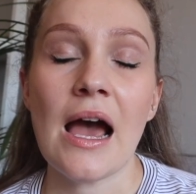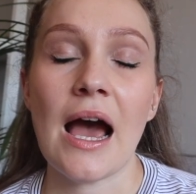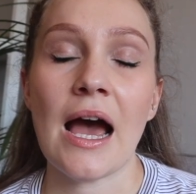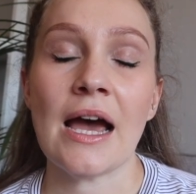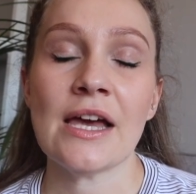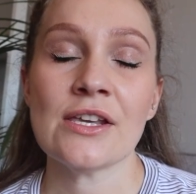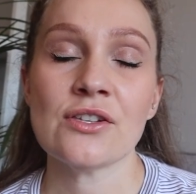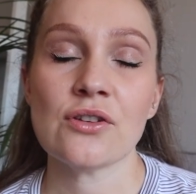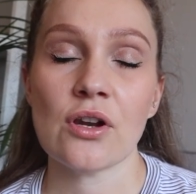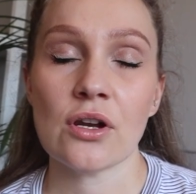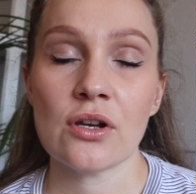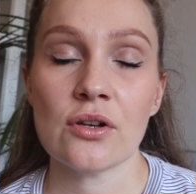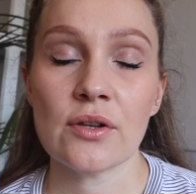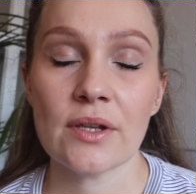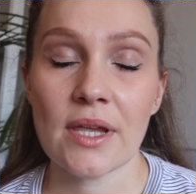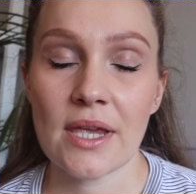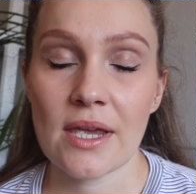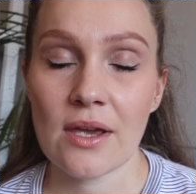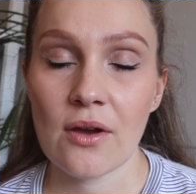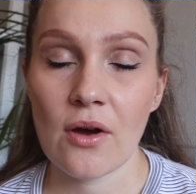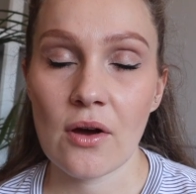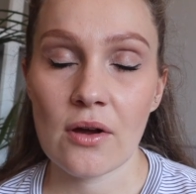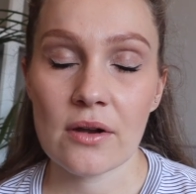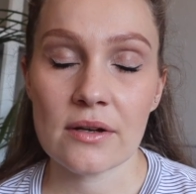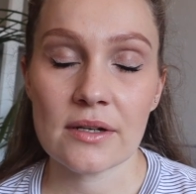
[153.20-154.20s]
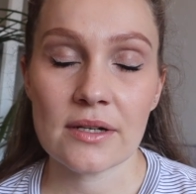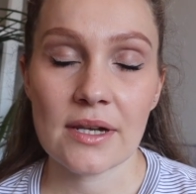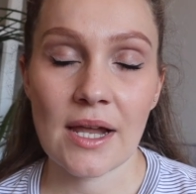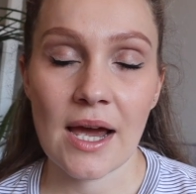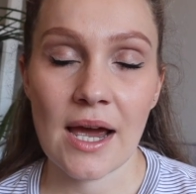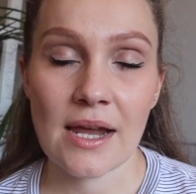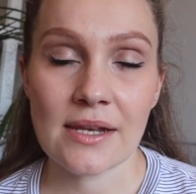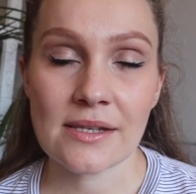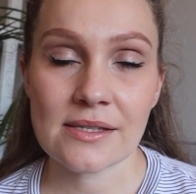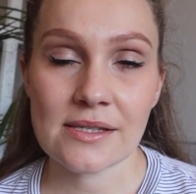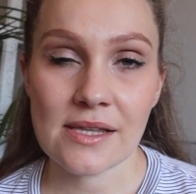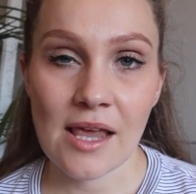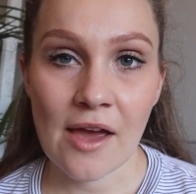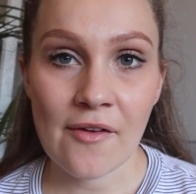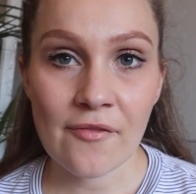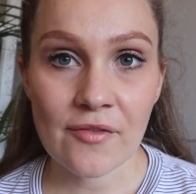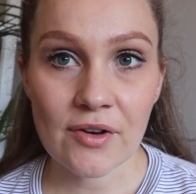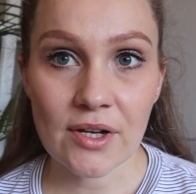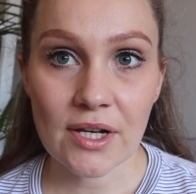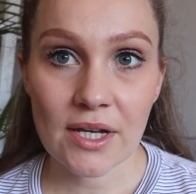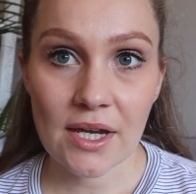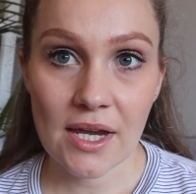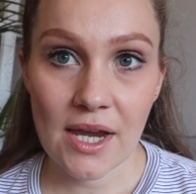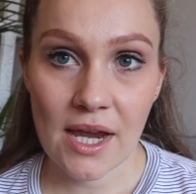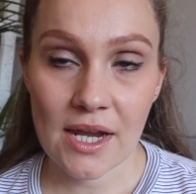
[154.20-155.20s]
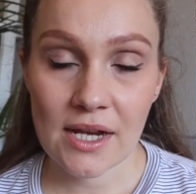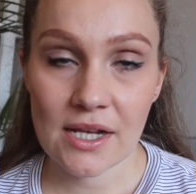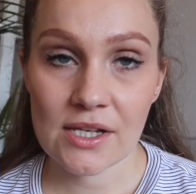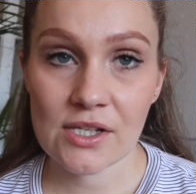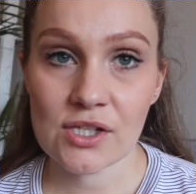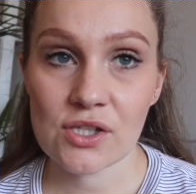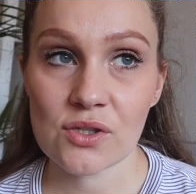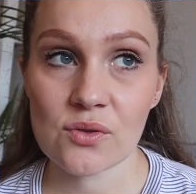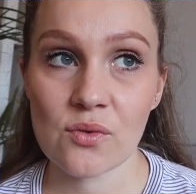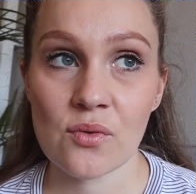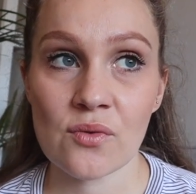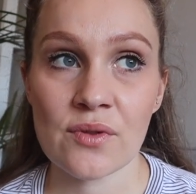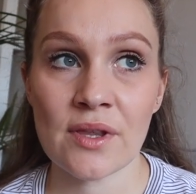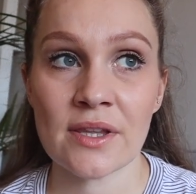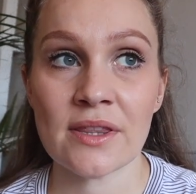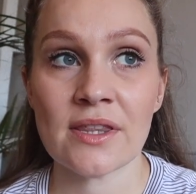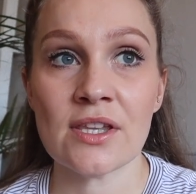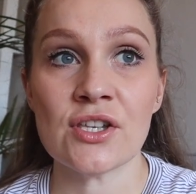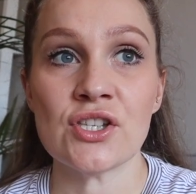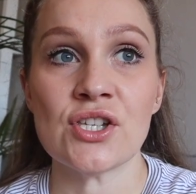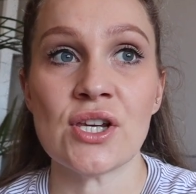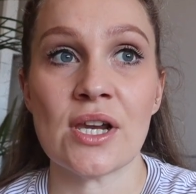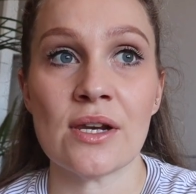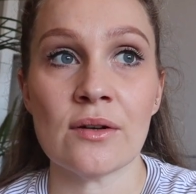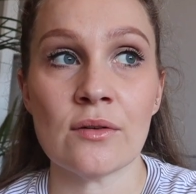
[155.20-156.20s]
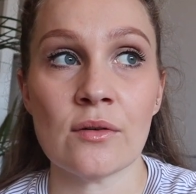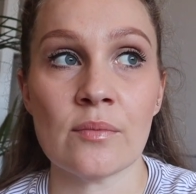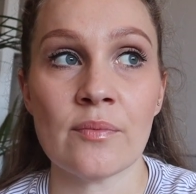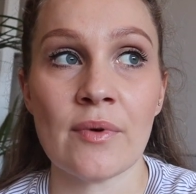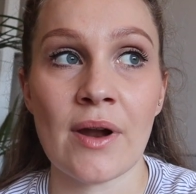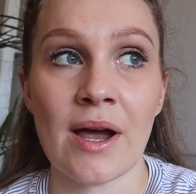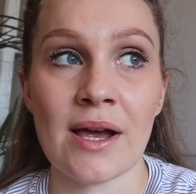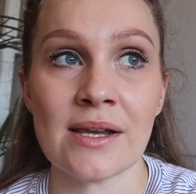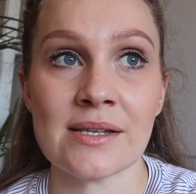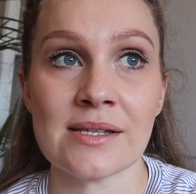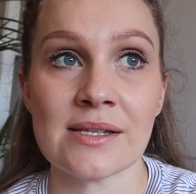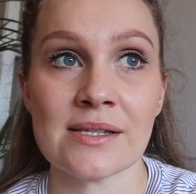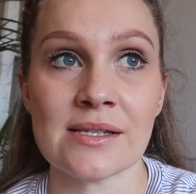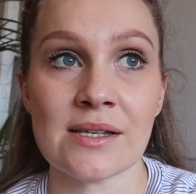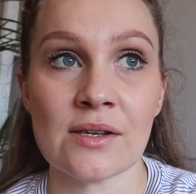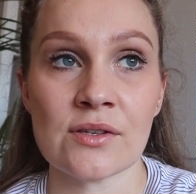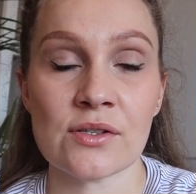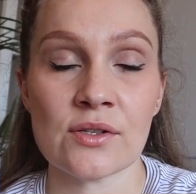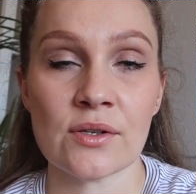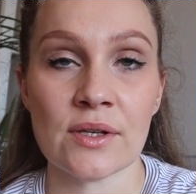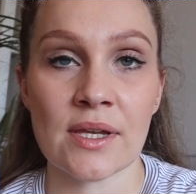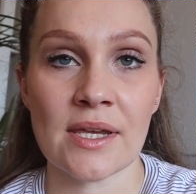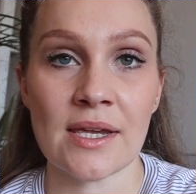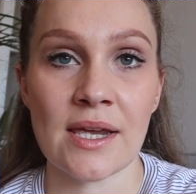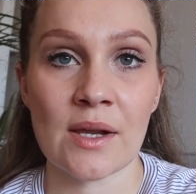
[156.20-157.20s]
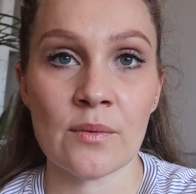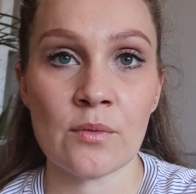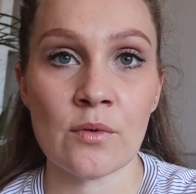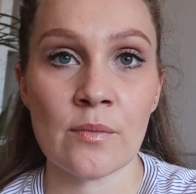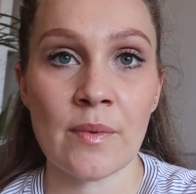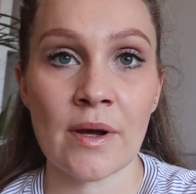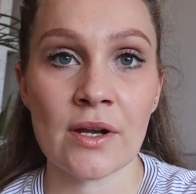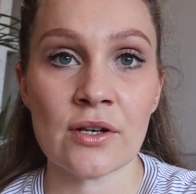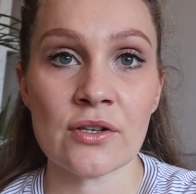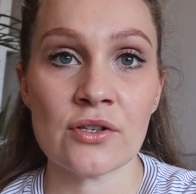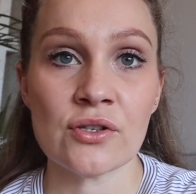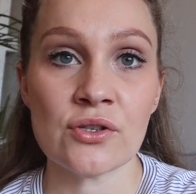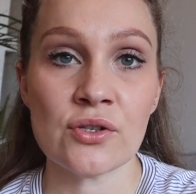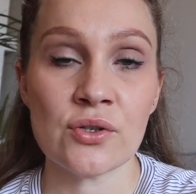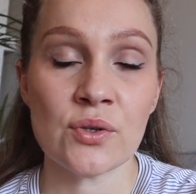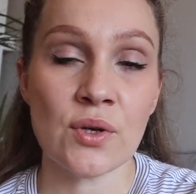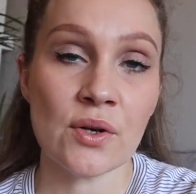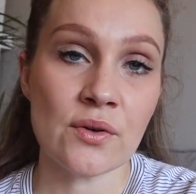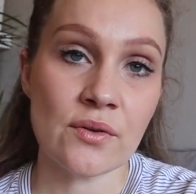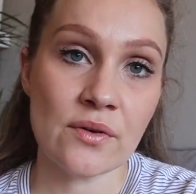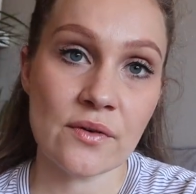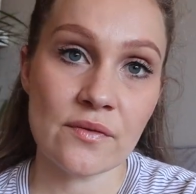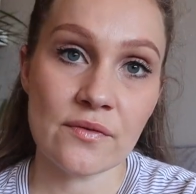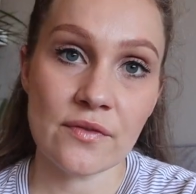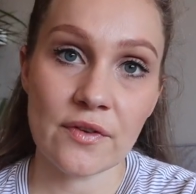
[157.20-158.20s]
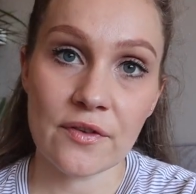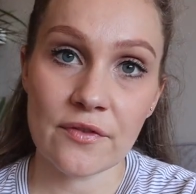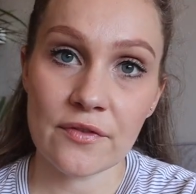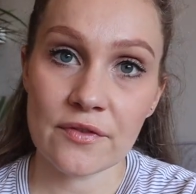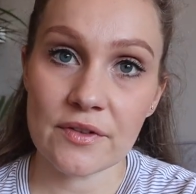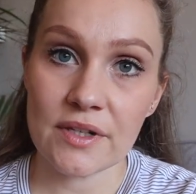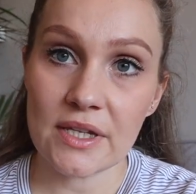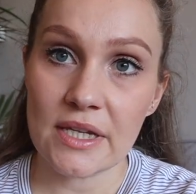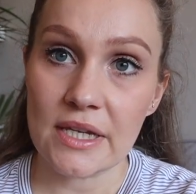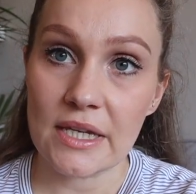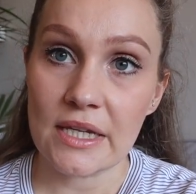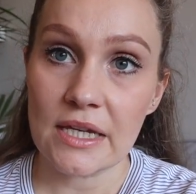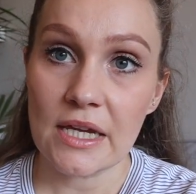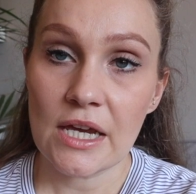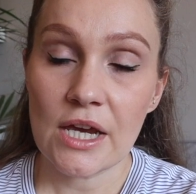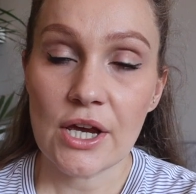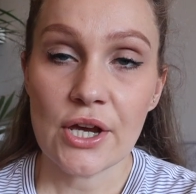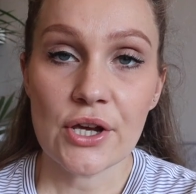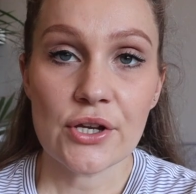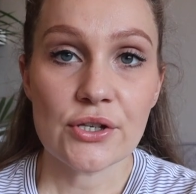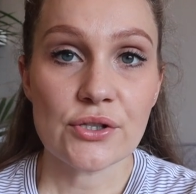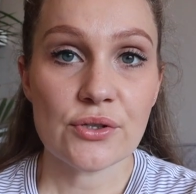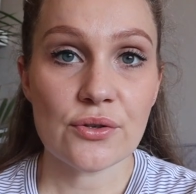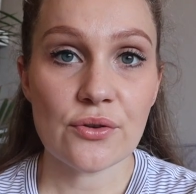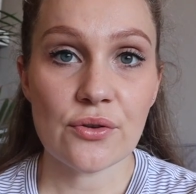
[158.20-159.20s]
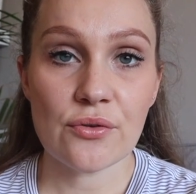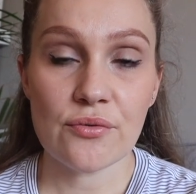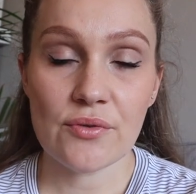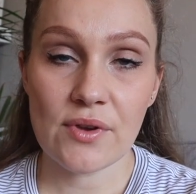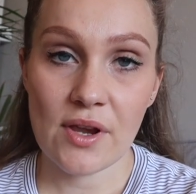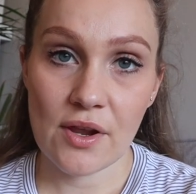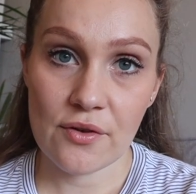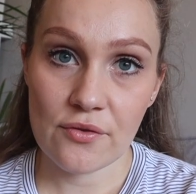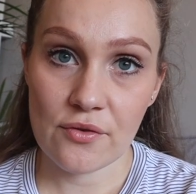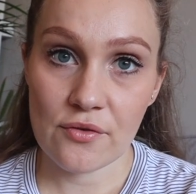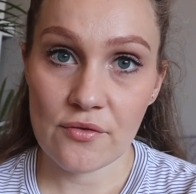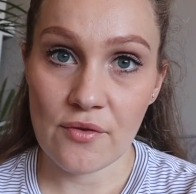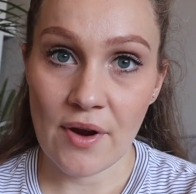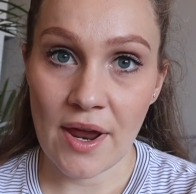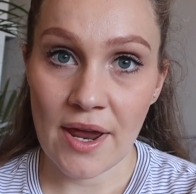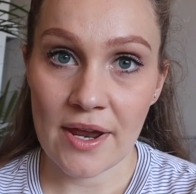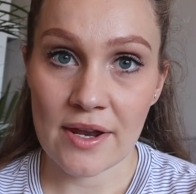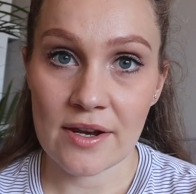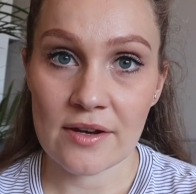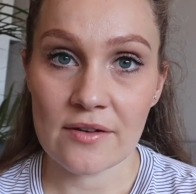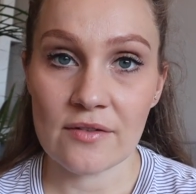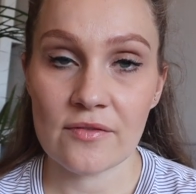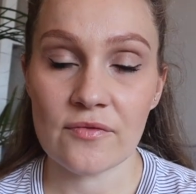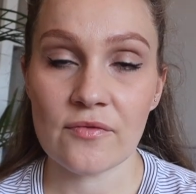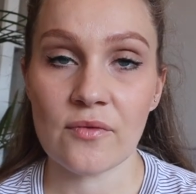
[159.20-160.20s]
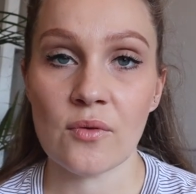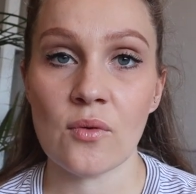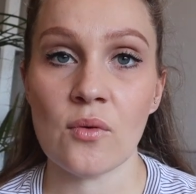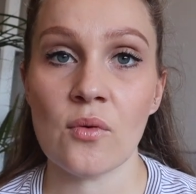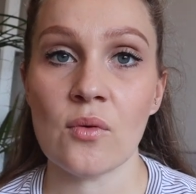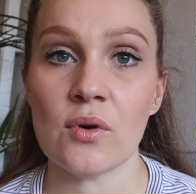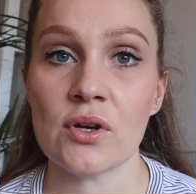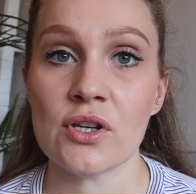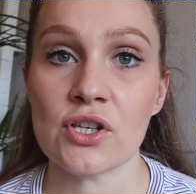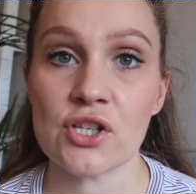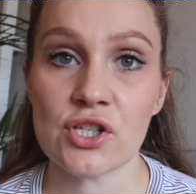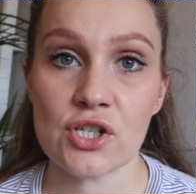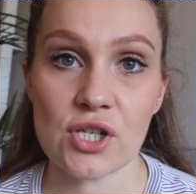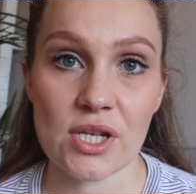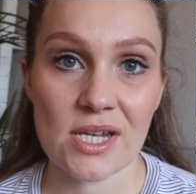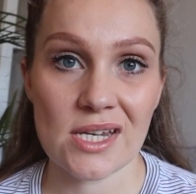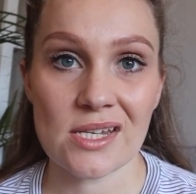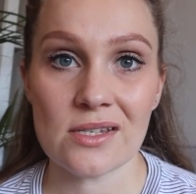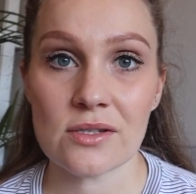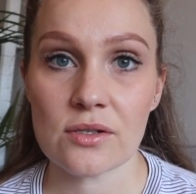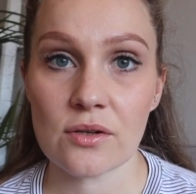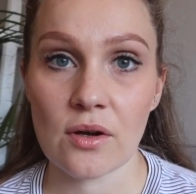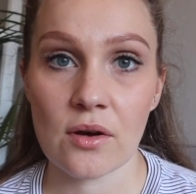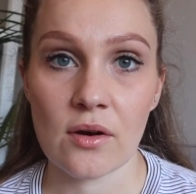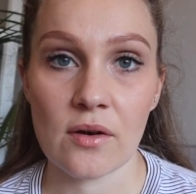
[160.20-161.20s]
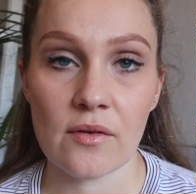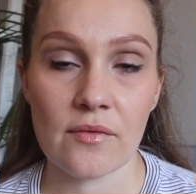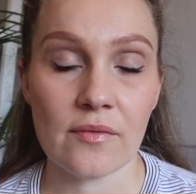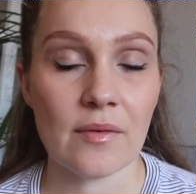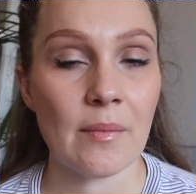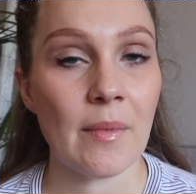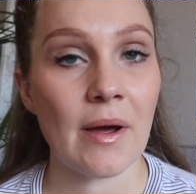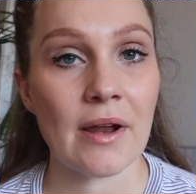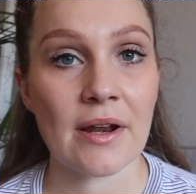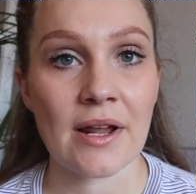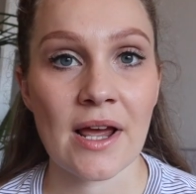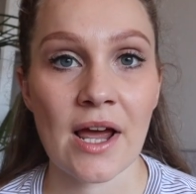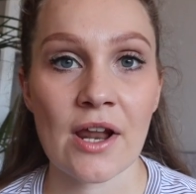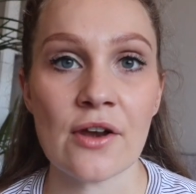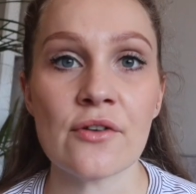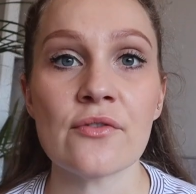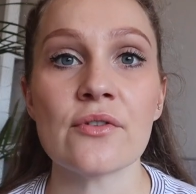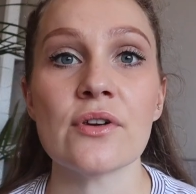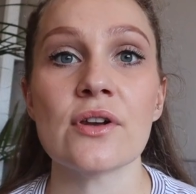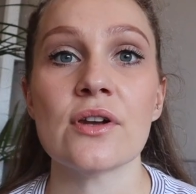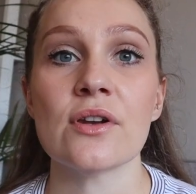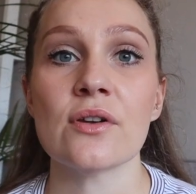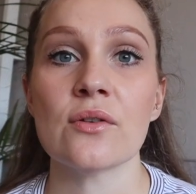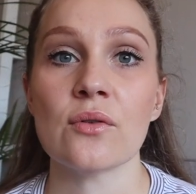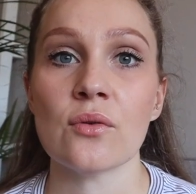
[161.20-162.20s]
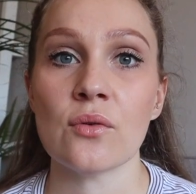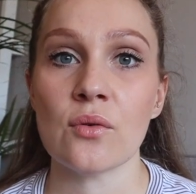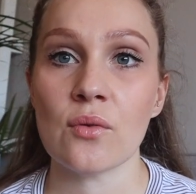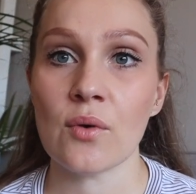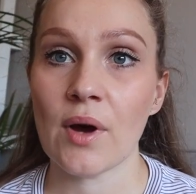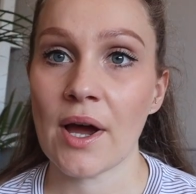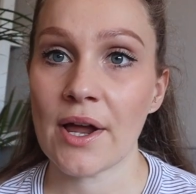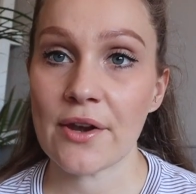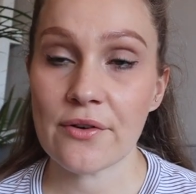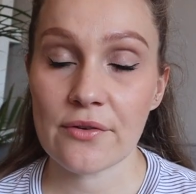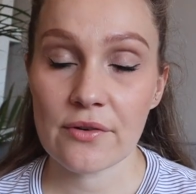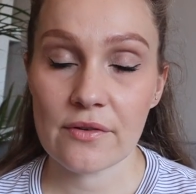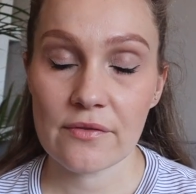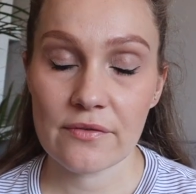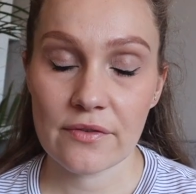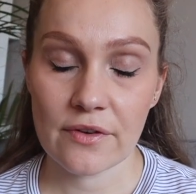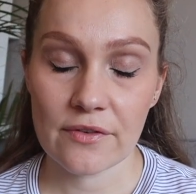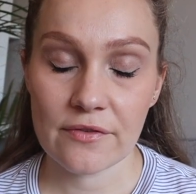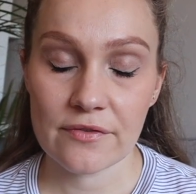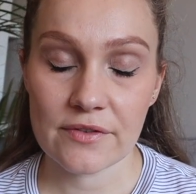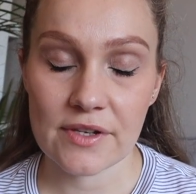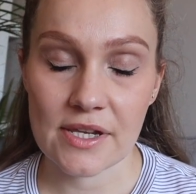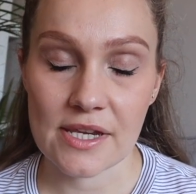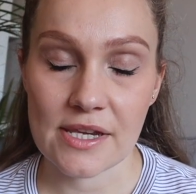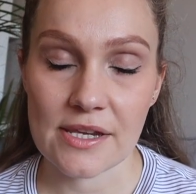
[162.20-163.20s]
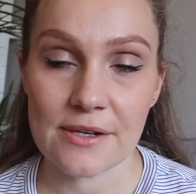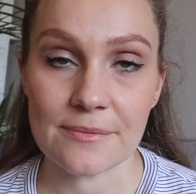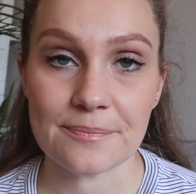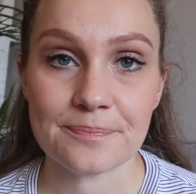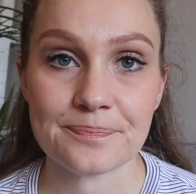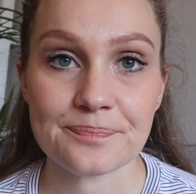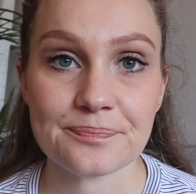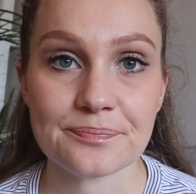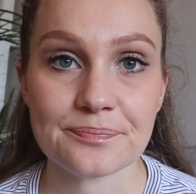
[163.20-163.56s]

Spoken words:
I started looking online in South Africa and I saw that the general prices I was looking at were about 250 to 300 Rand for a sheet of about 100 or 150